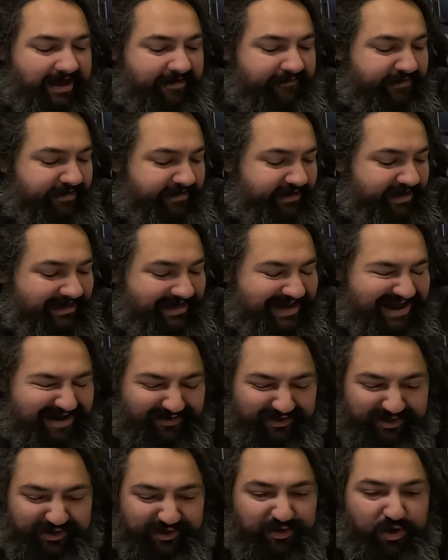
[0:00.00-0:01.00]
everything
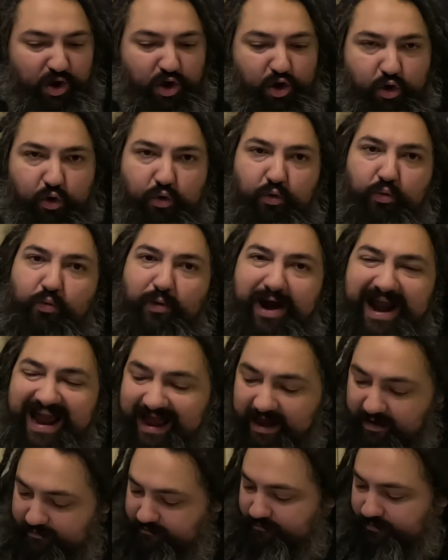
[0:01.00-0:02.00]
down to the
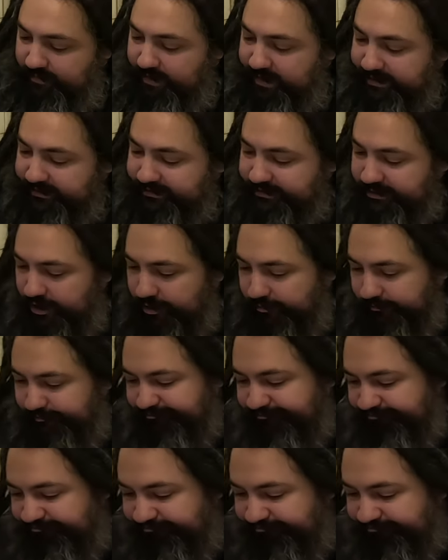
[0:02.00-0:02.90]
gram. And so